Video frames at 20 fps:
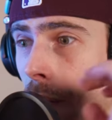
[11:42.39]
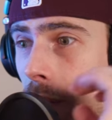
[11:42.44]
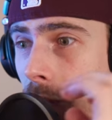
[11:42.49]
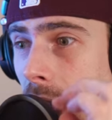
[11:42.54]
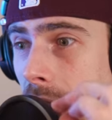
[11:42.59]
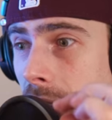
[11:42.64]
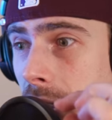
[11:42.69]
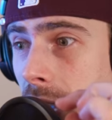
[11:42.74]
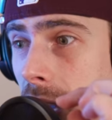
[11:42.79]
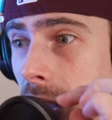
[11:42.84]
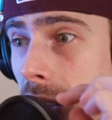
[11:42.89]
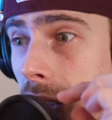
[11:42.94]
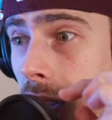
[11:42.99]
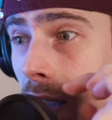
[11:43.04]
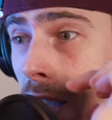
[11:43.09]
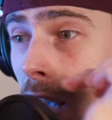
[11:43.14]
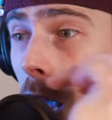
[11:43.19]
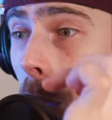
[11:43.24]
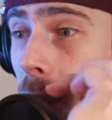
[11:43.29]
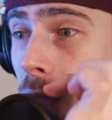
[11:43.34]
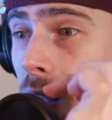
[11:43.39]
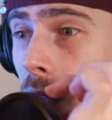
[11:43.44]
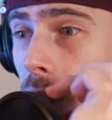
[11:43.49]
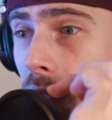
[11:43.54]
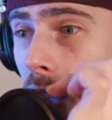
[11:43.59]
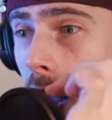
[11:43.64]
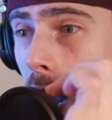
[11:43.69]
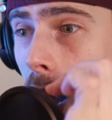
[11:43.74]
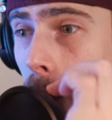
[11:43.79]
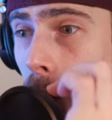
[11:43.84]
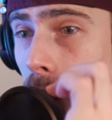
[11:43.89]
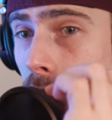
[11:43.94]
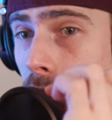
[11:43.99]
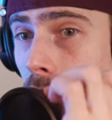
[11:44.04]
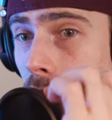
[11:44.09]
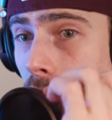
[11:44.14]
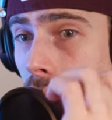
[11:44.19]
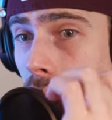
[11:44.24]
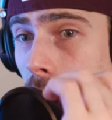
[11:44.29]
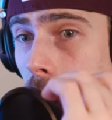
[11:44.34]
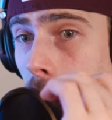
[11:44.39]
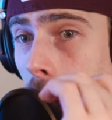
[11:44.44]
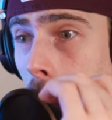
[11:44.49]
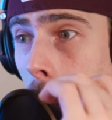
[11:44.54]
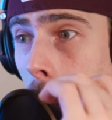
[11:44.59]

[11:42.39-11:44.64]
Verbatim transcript: then he keeps it there but just